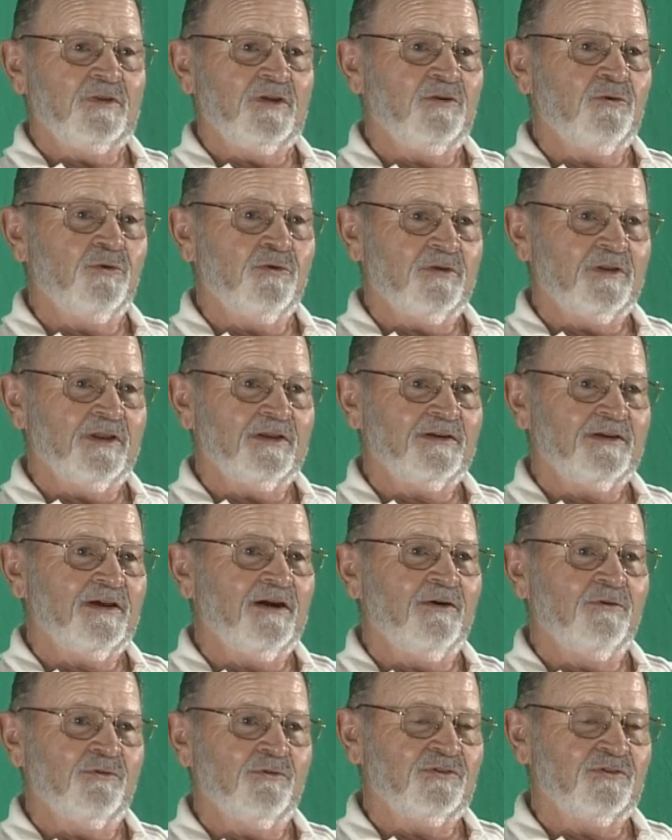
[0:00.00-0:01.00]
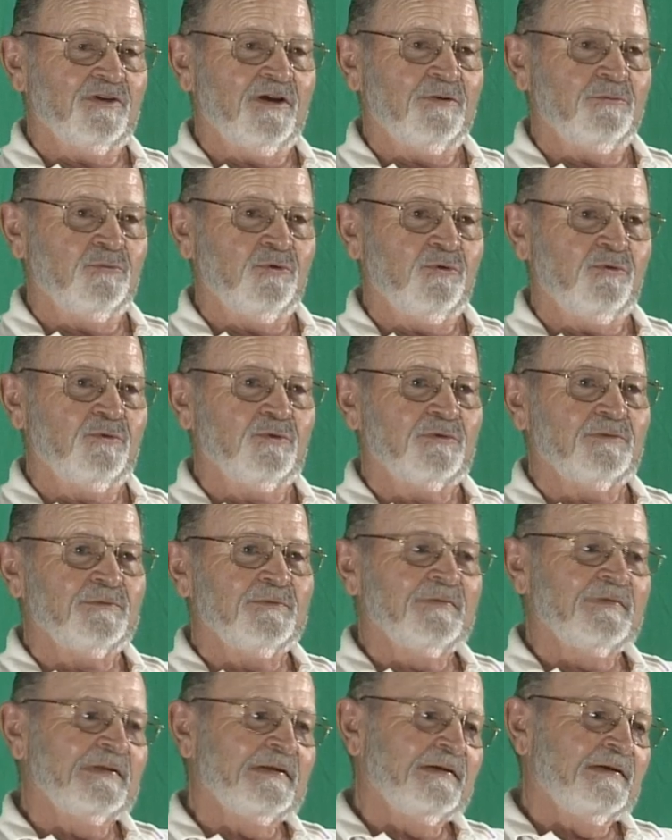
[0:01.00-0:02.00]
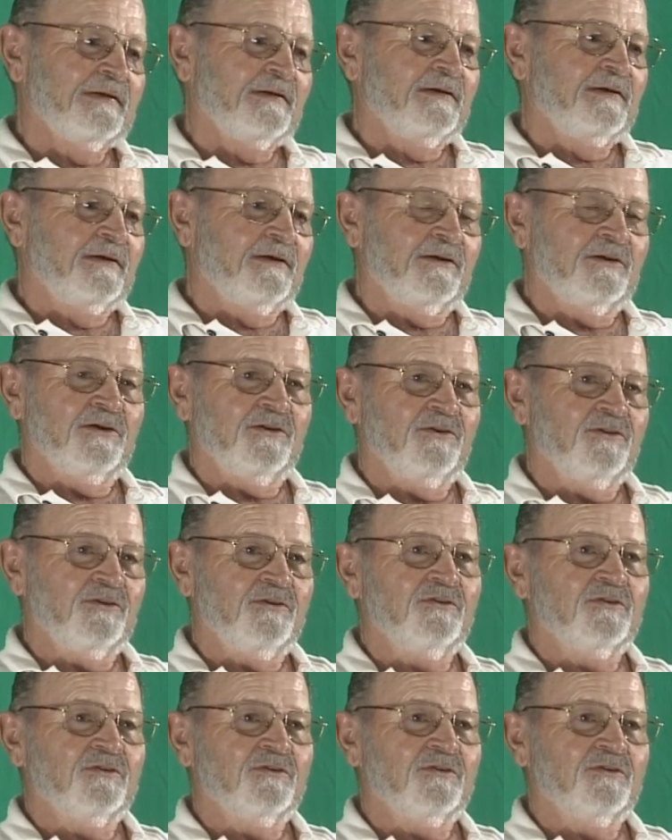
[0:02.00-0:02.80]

That that cow not moving and I just,